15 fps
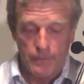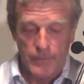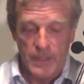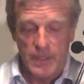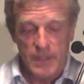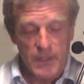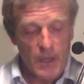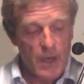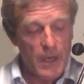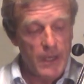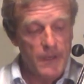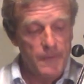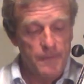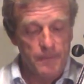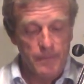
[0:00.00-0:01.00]
the
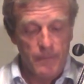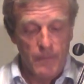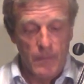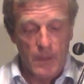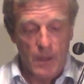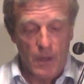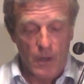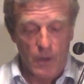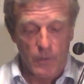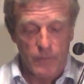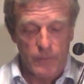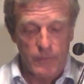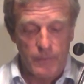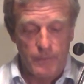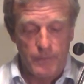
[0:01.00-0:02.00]
design of
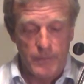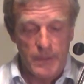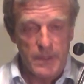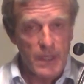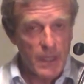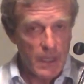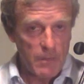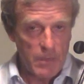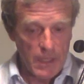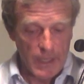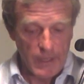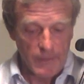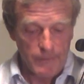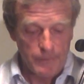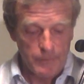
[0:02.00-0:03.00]
singing
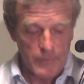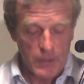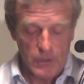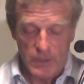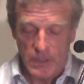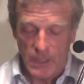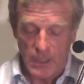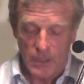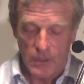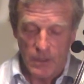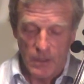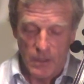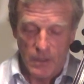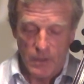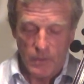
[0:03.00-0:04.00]
playing, because
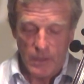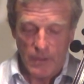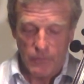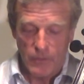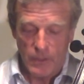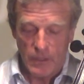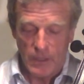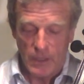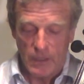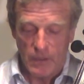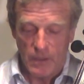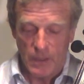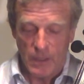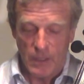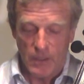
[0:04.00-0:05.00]
here we have really
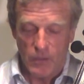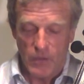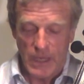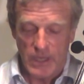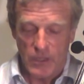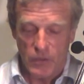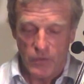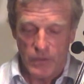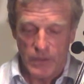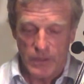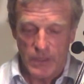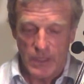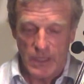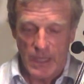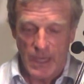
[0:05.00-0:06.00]
great
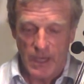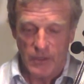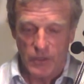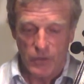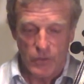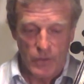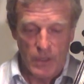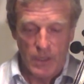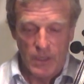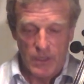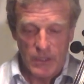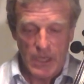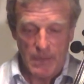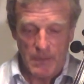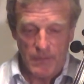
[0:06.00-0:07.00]
interests in how to
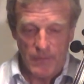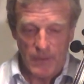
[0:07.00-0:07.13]
shape the